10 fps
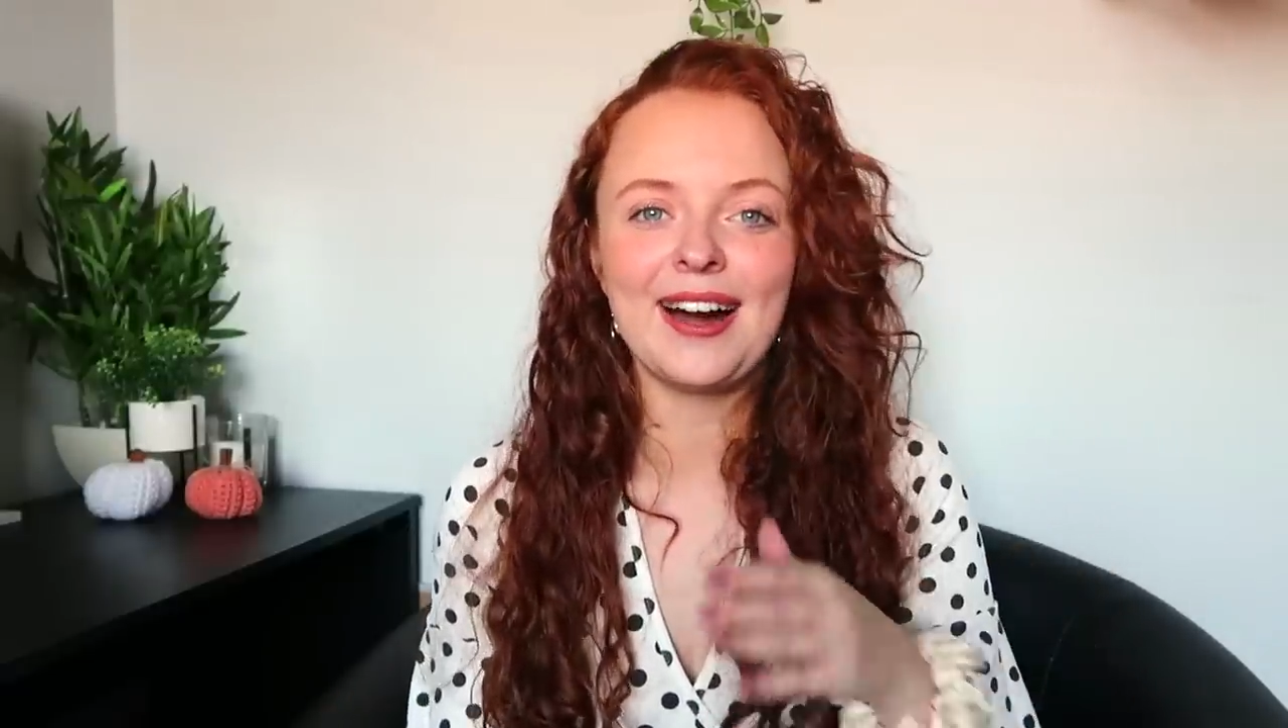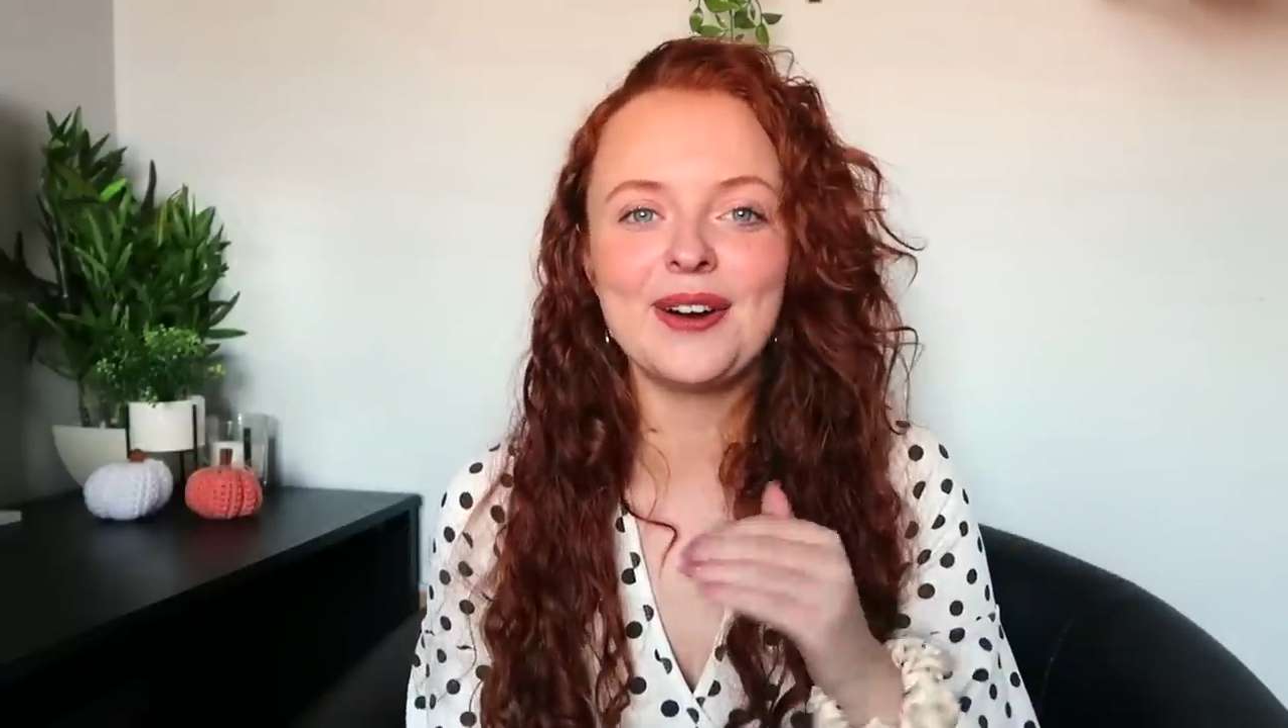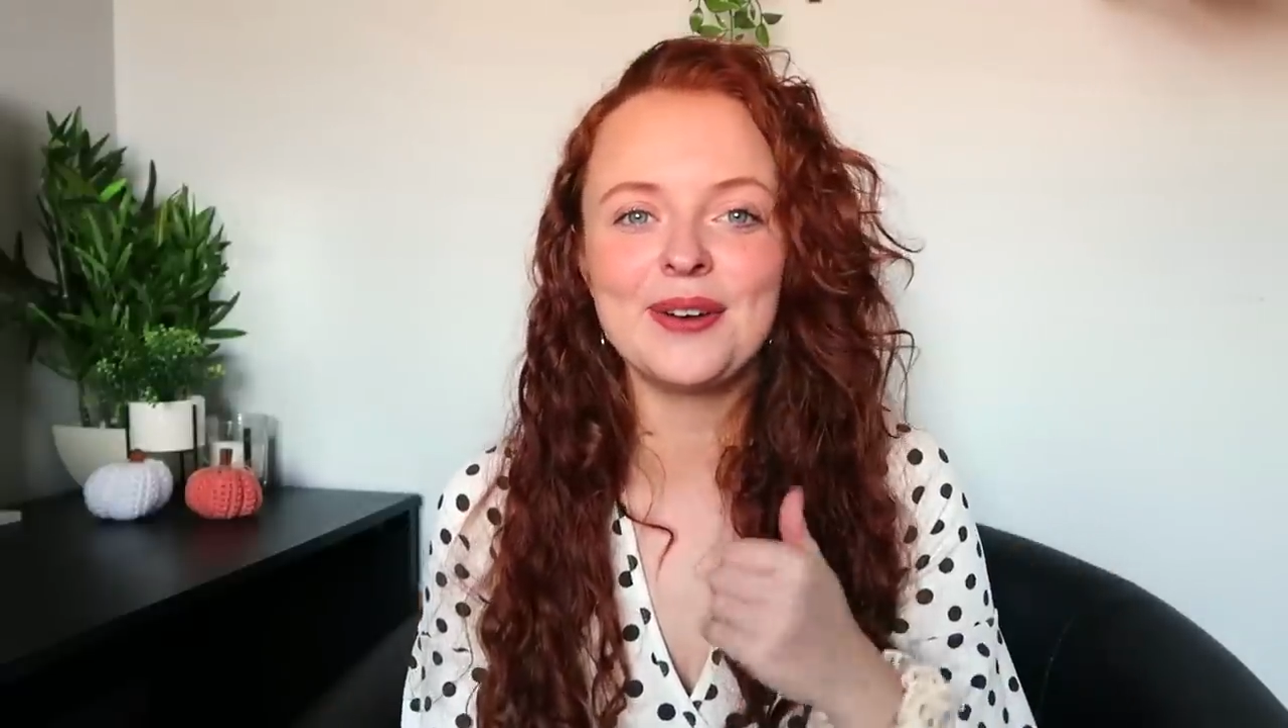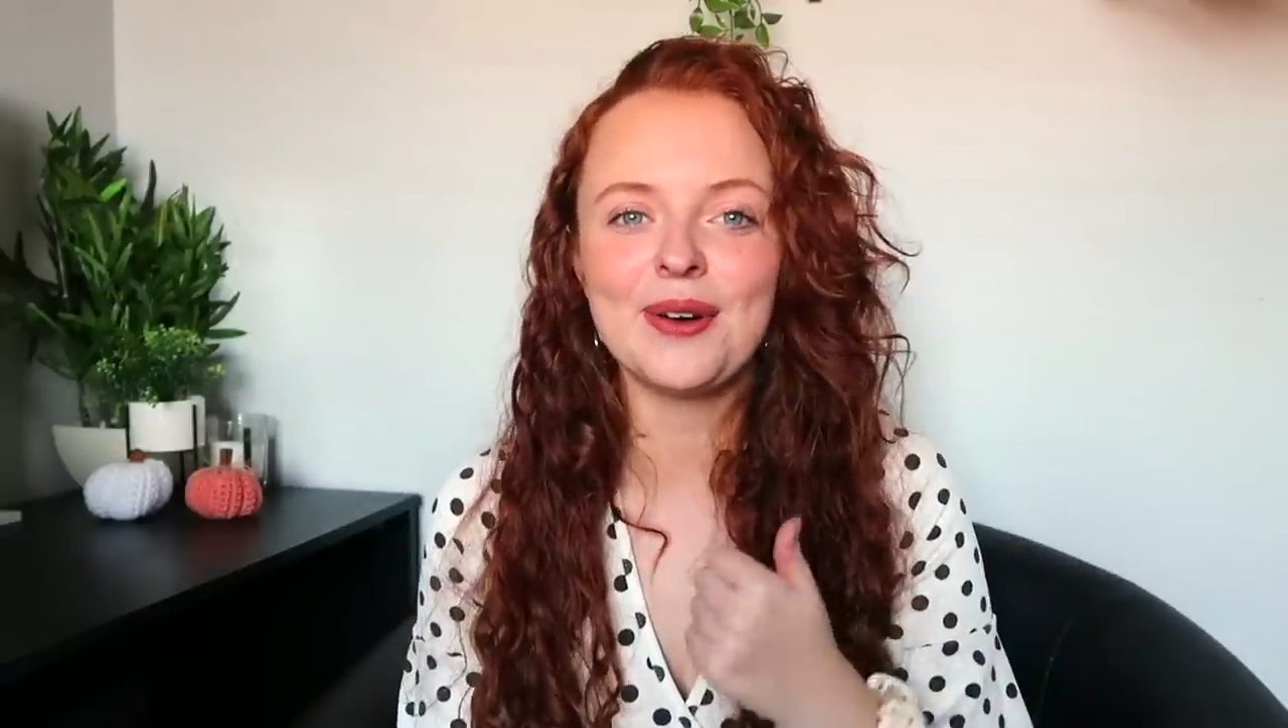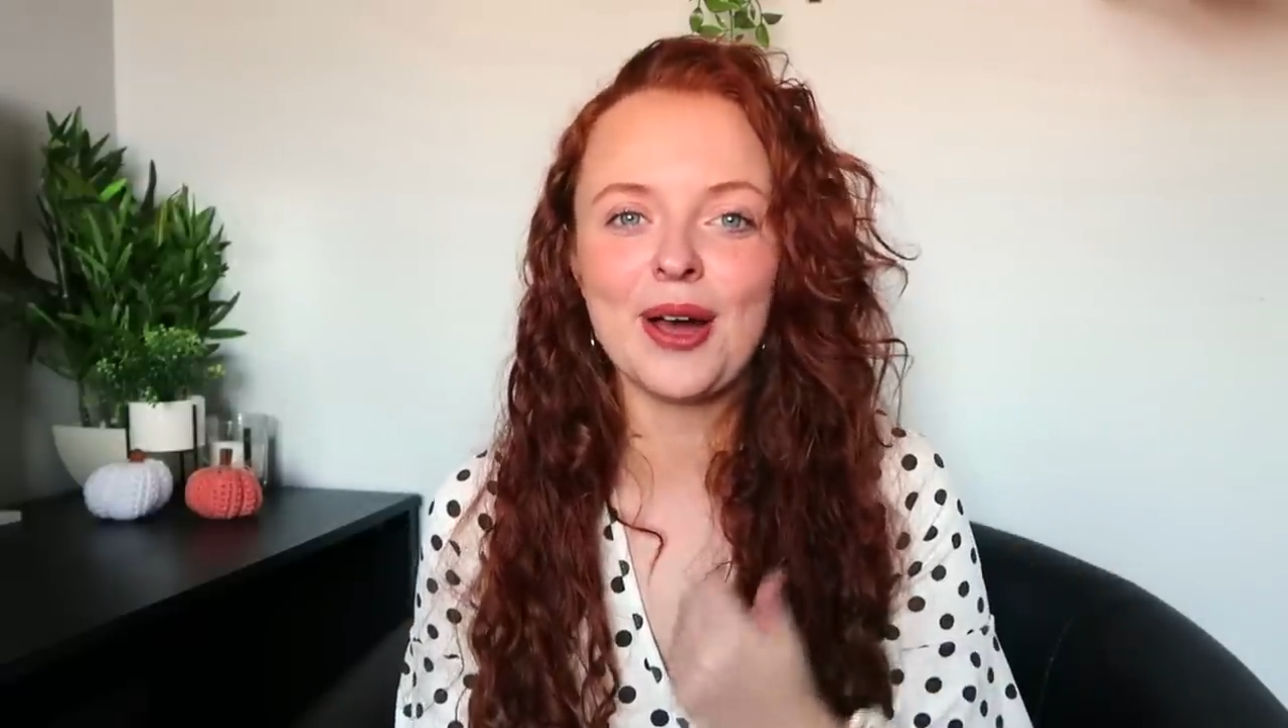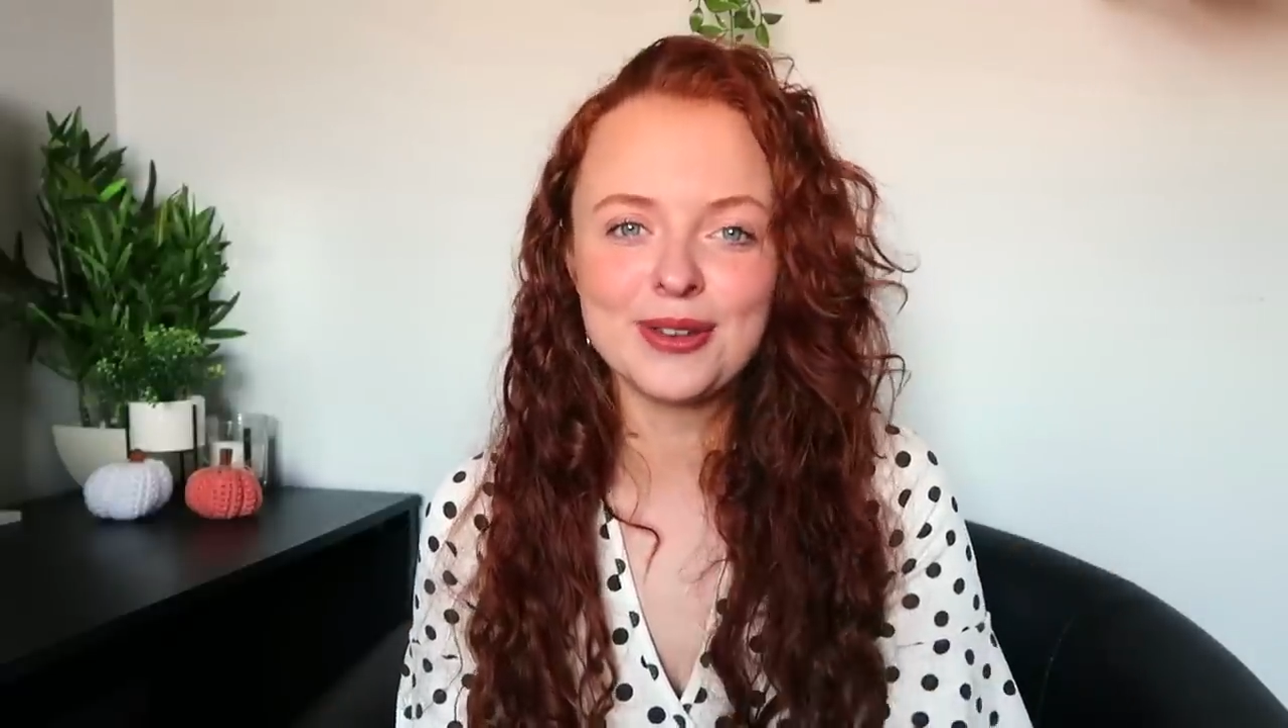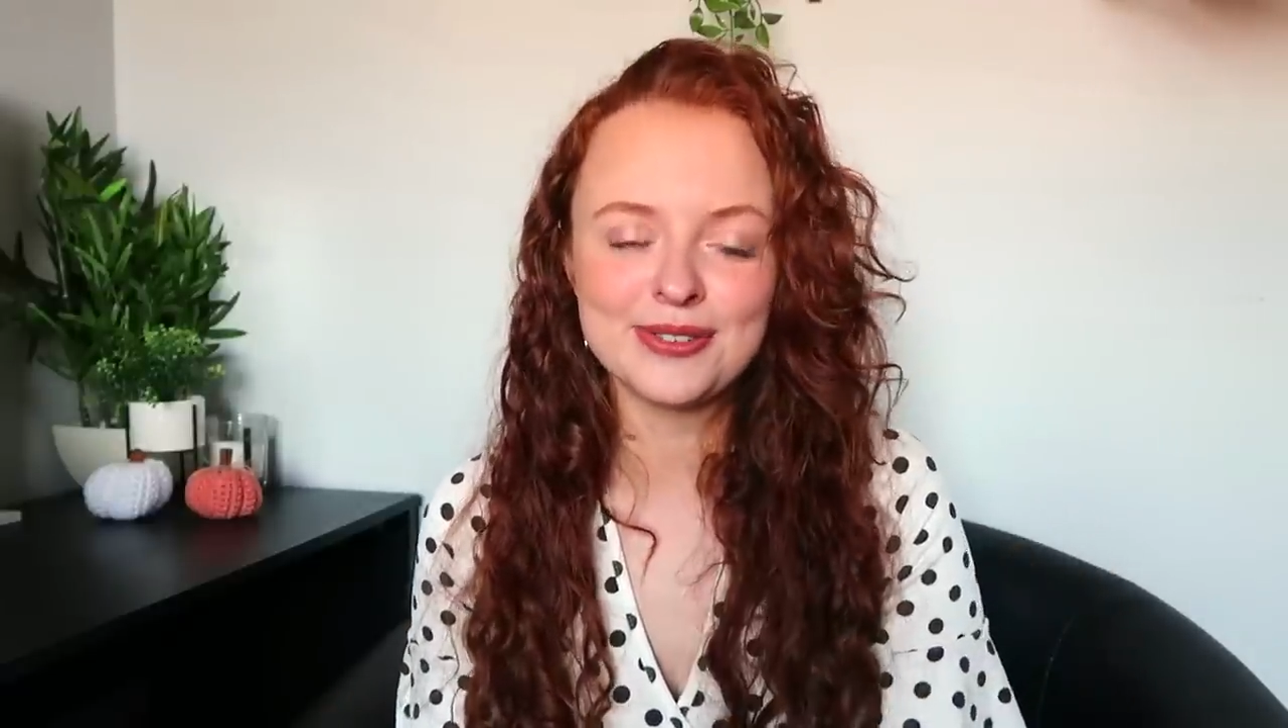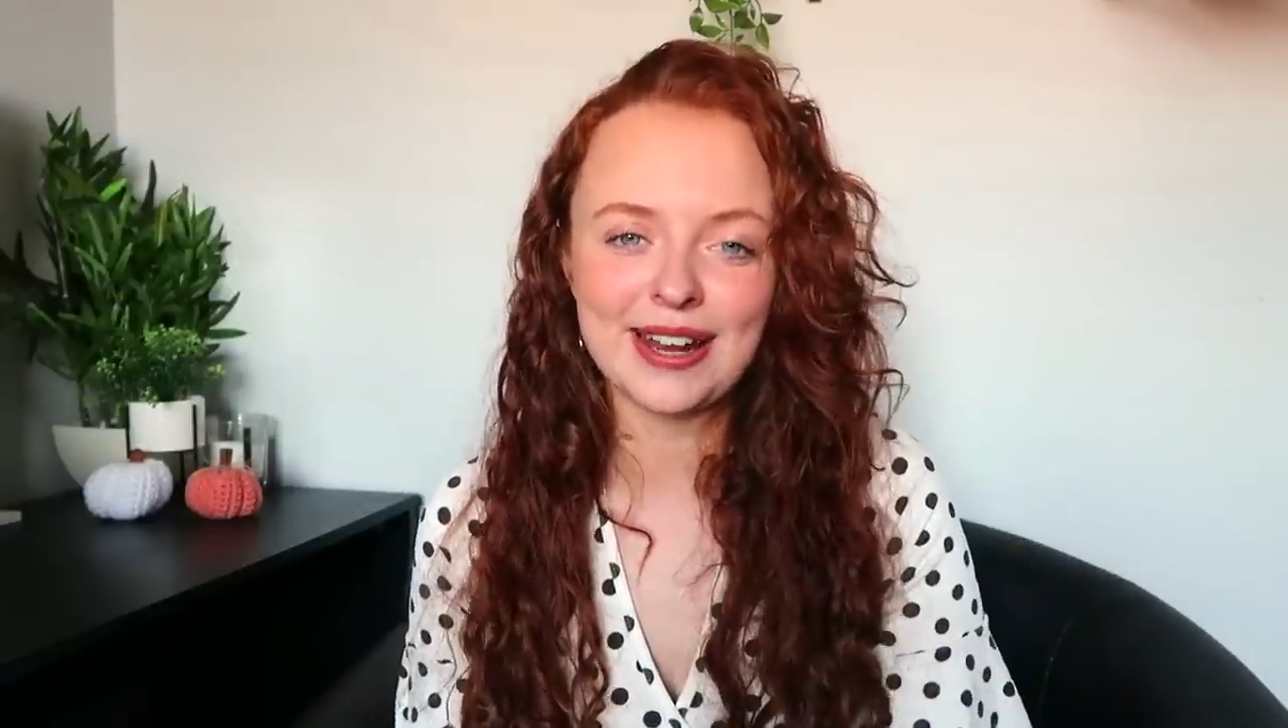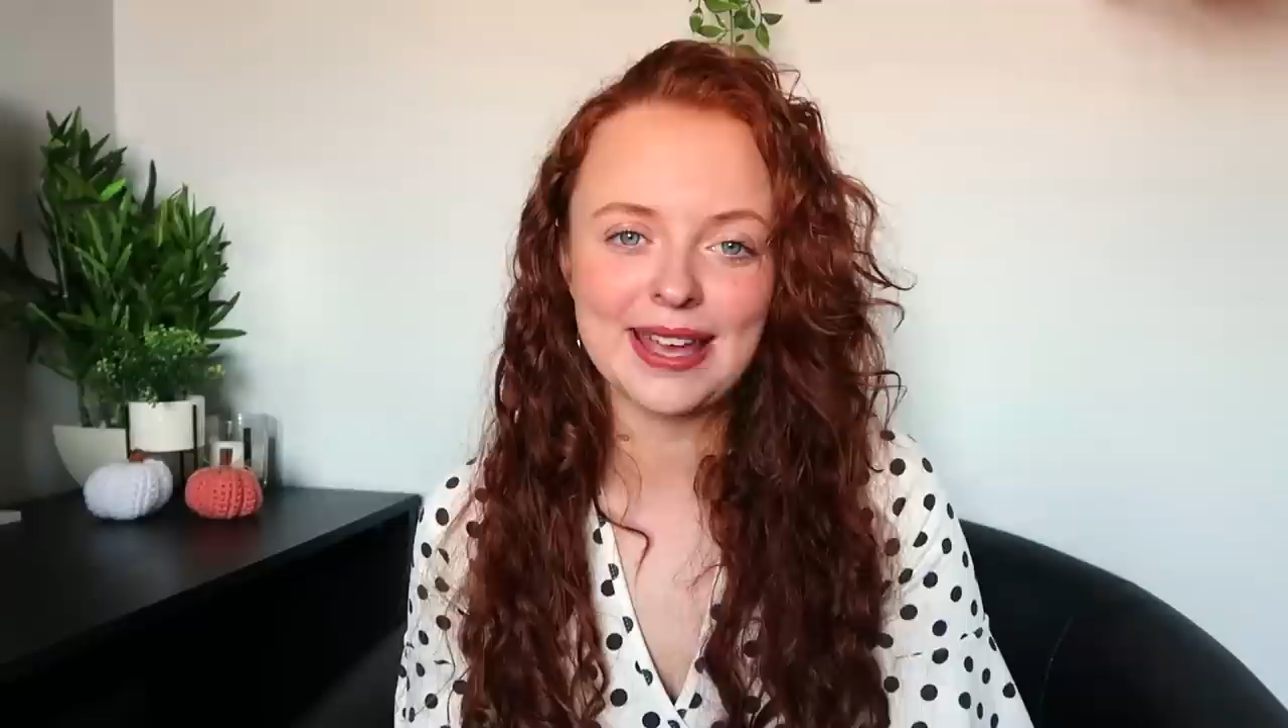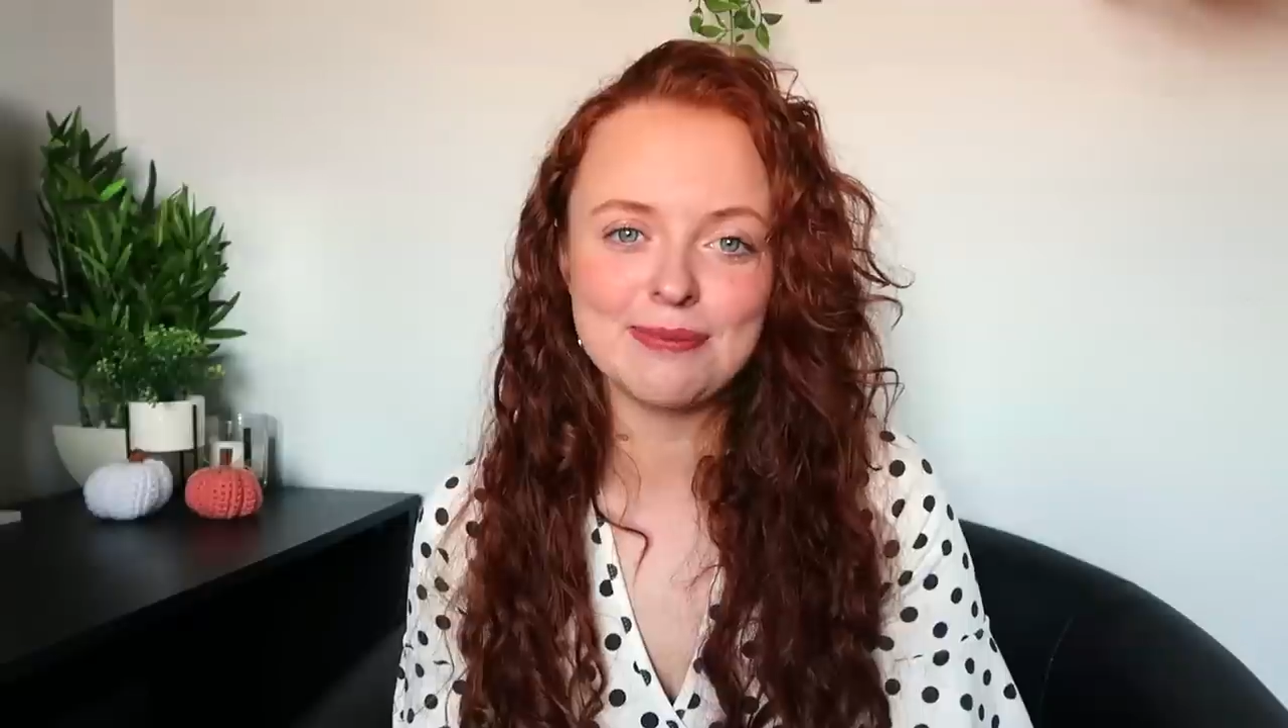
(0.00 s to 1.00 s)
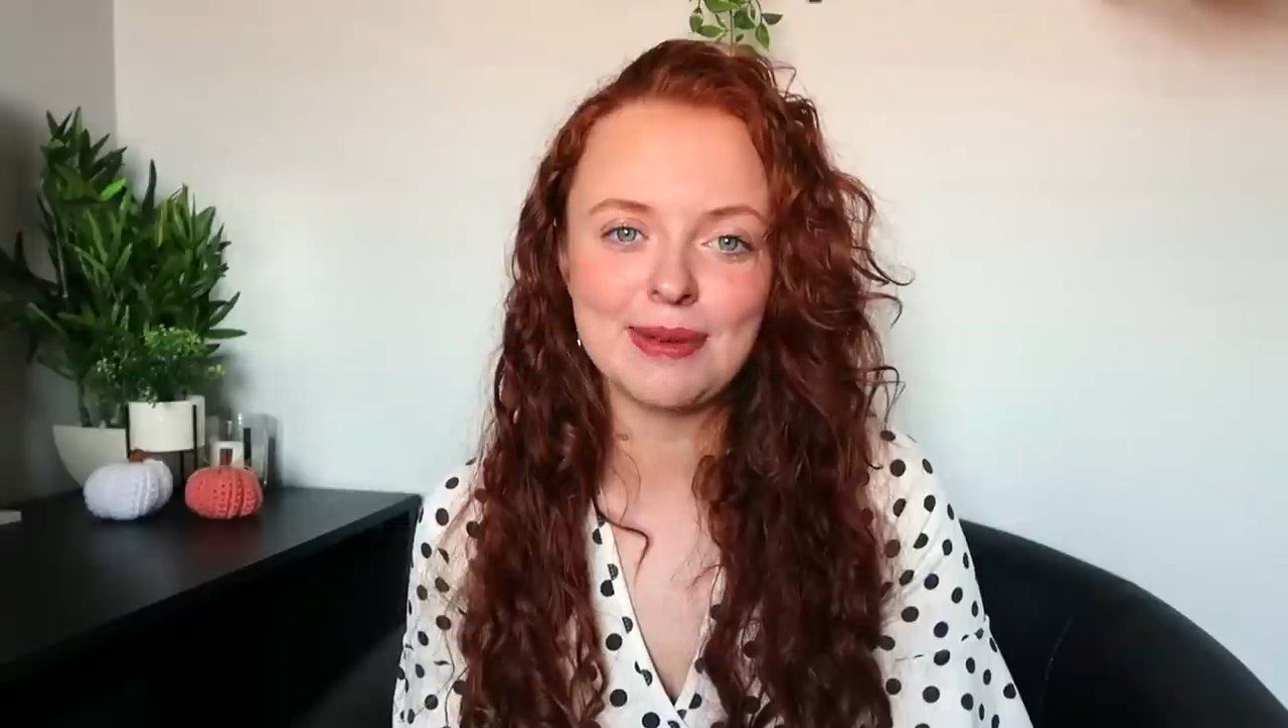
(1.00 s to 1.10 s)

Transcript: I'll hopefully